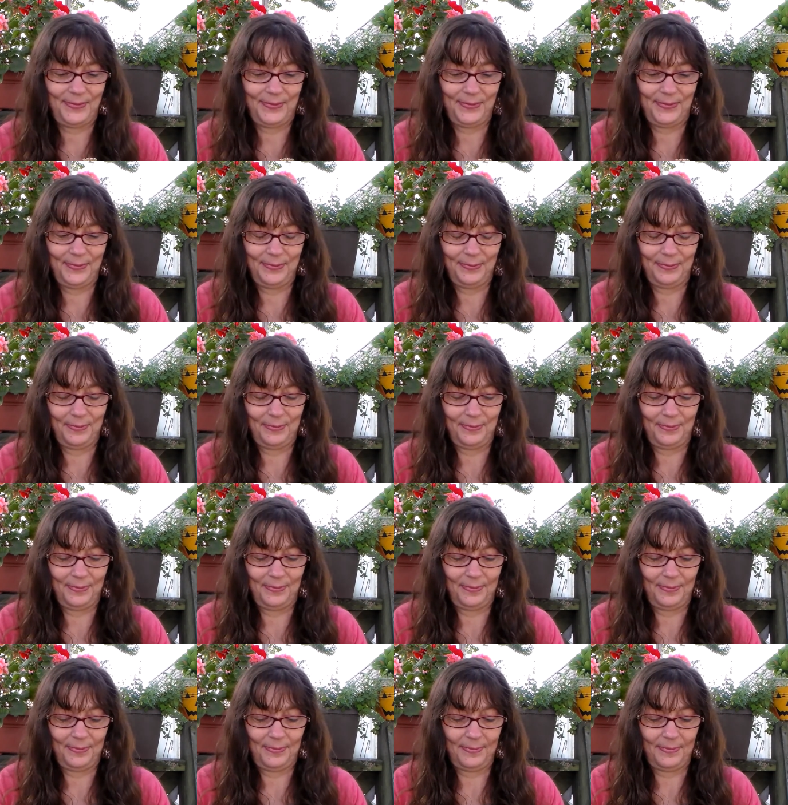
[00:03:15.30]

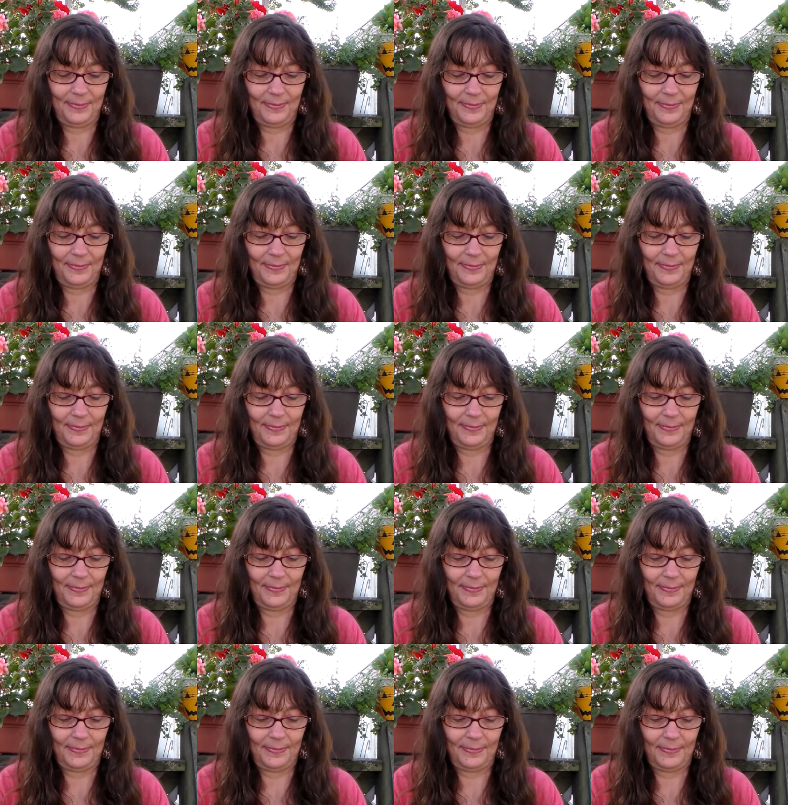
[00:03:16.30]

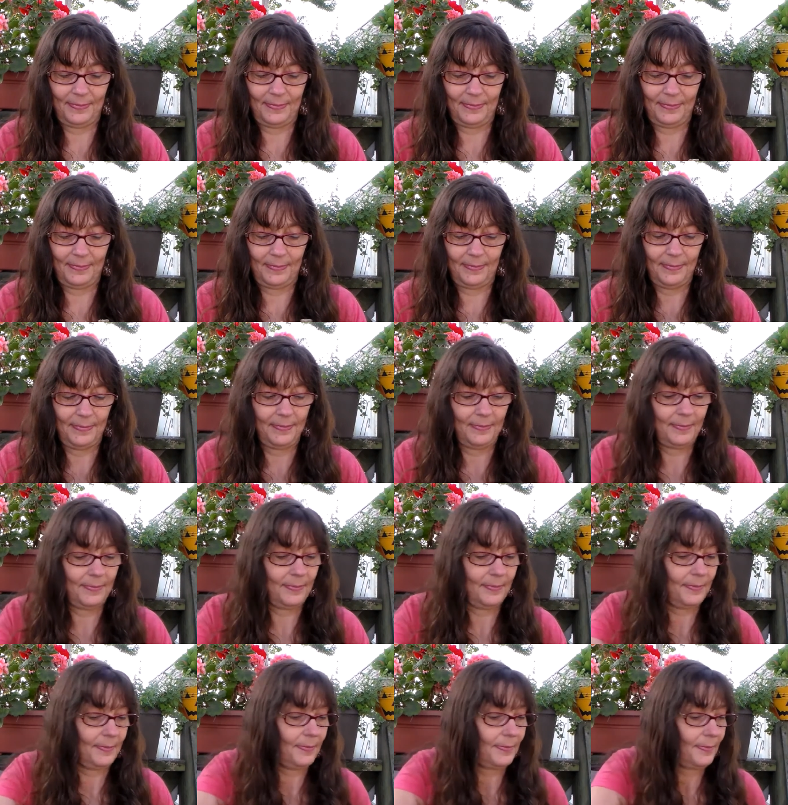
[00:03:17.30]

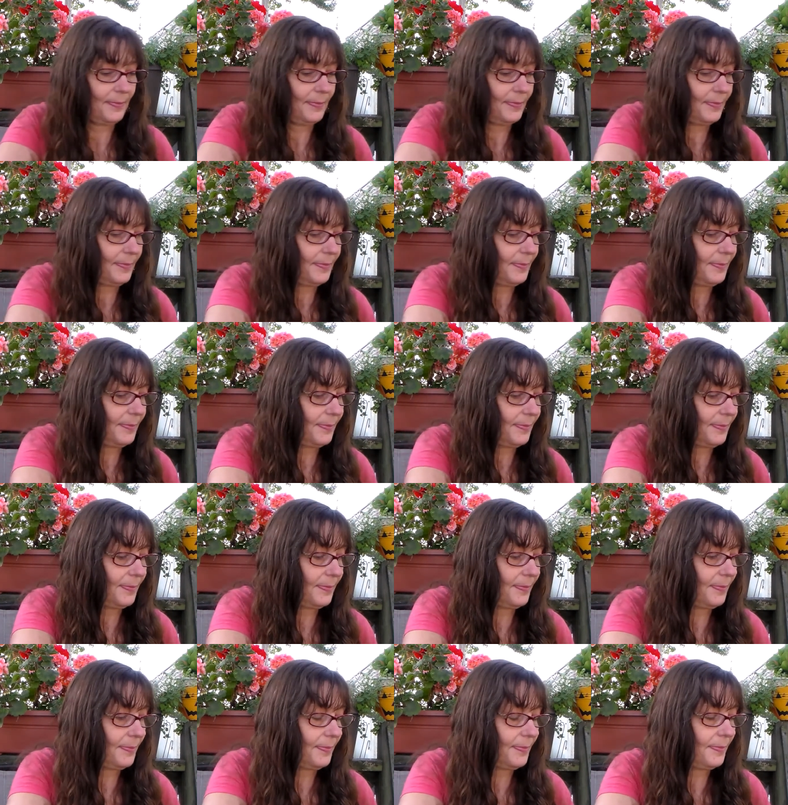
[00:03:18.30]

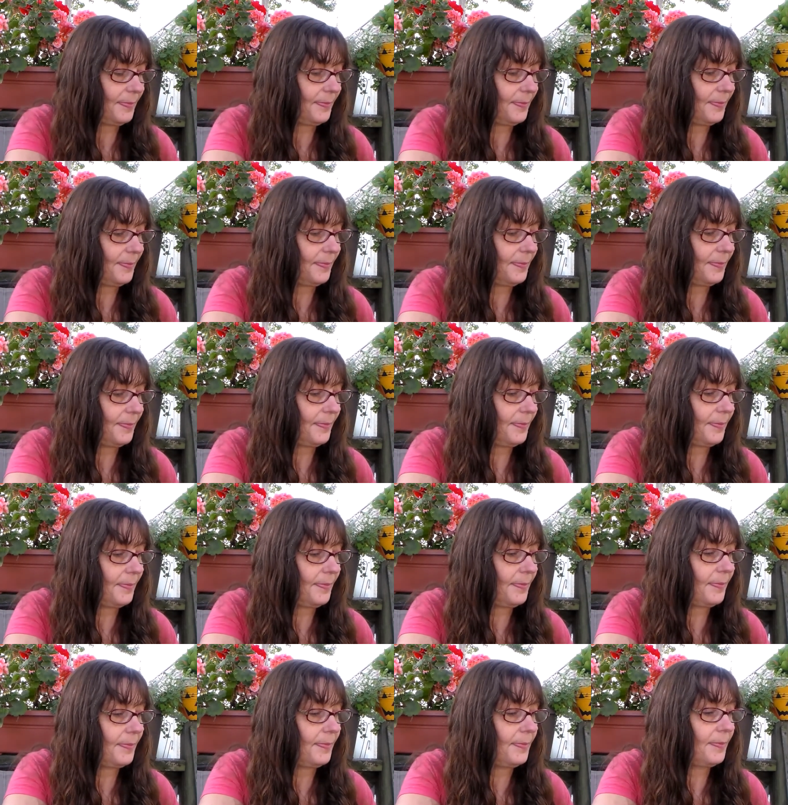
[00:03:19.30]

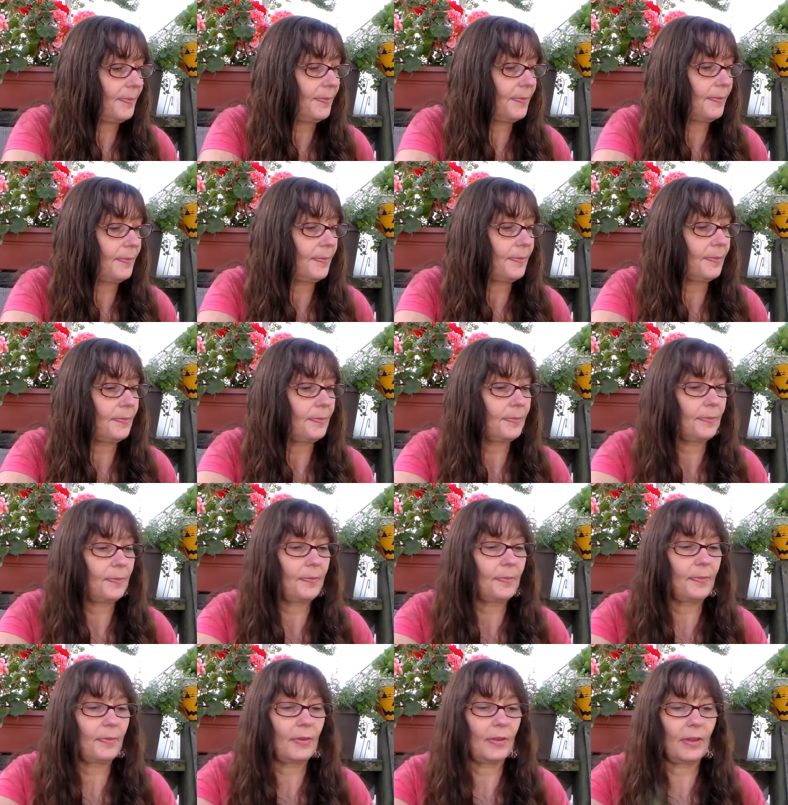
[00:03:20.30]

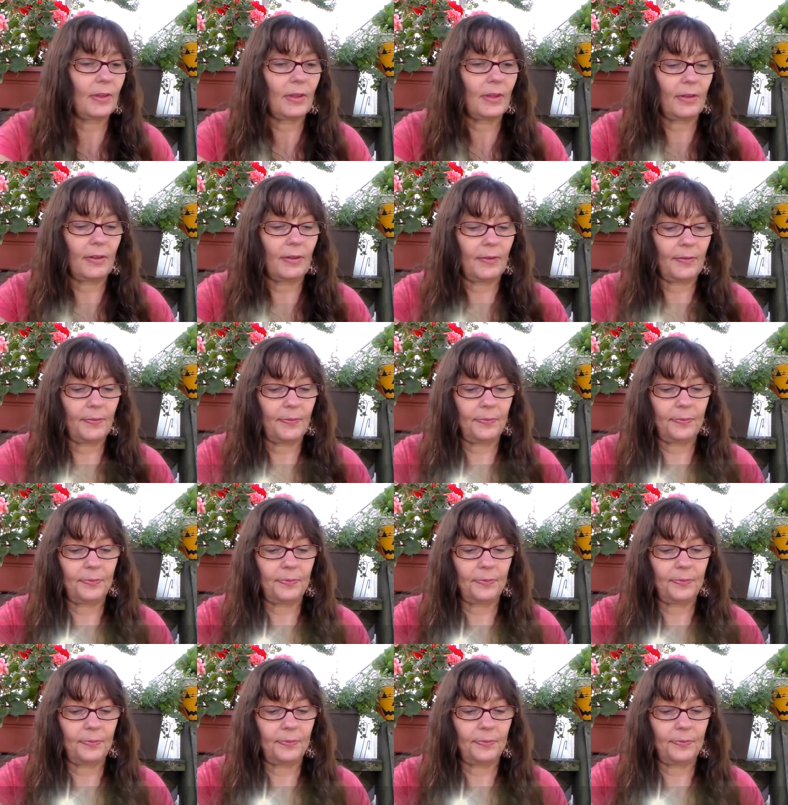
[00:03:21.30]
Nobody speaks.